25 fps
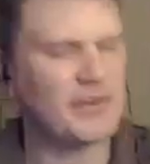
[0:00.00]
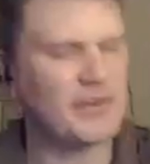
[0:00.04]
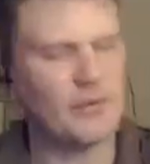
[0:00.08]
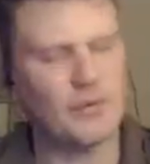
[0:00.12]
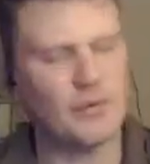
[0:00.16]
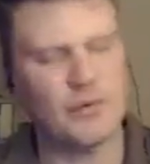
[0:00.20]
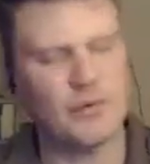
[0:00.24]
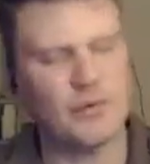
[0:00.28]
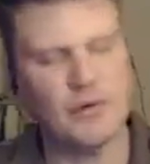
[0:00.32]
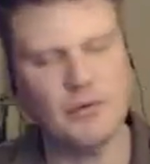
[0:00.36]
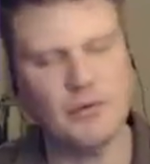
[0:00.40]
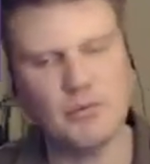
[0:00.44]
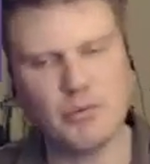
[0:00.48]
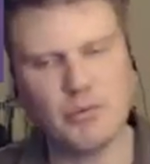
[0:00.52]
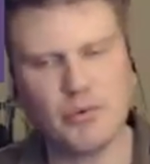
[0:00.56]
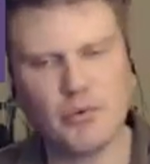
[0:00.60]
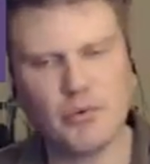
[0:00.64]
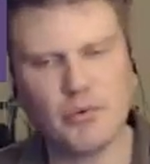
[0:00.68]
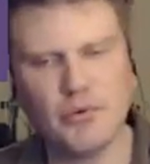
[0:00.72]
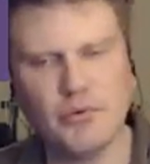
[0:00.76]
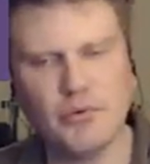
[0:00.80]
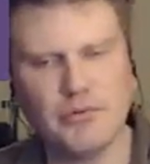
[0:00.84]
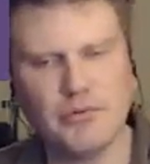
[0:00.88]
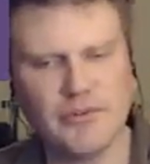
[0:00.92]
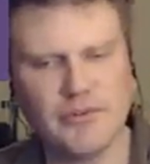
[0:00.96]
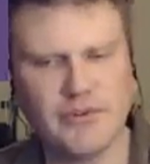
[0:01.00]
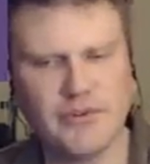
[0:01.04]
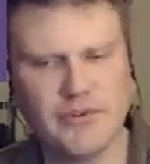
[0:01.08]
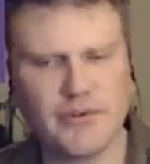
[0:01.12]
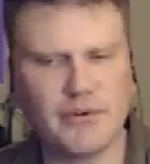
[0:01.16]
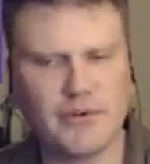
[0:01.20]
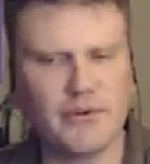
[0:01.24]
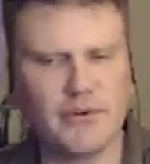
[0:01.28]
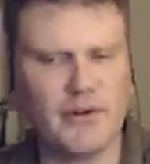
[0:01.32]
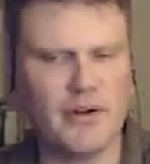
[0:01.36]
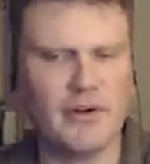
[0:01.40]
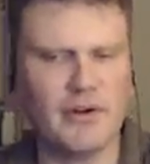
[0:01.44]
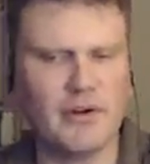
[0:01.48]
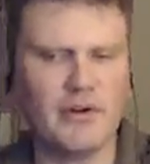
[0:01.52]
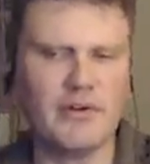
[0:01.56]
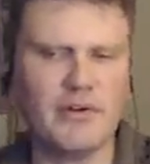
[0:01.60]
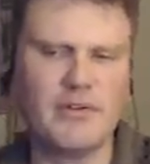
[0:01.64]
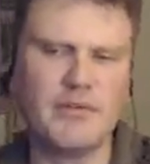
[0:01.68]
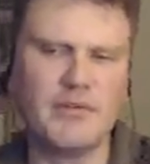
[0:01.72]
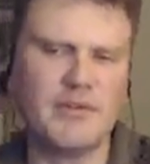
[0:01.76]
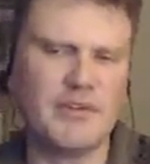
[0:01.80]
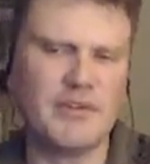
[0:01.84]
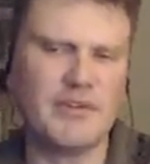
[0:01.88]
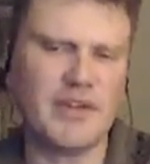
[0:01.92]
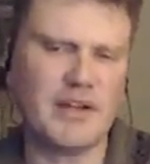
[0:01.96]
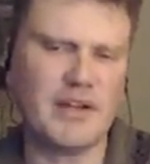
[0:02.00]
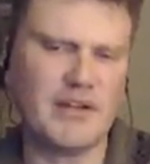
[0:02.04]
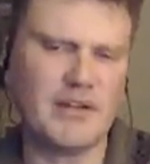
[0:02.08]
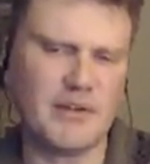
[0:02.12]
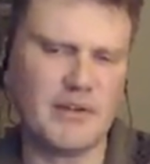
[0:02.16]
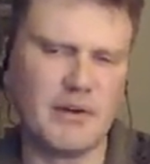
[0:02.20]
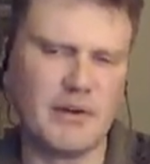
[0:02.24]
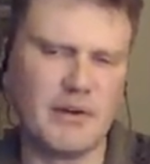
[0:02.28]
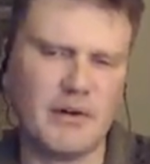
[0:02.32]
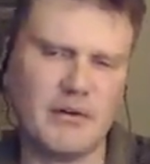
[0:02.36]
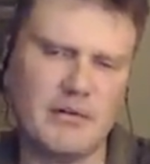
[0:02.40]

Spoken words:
it will improve in certain areas, but that is all.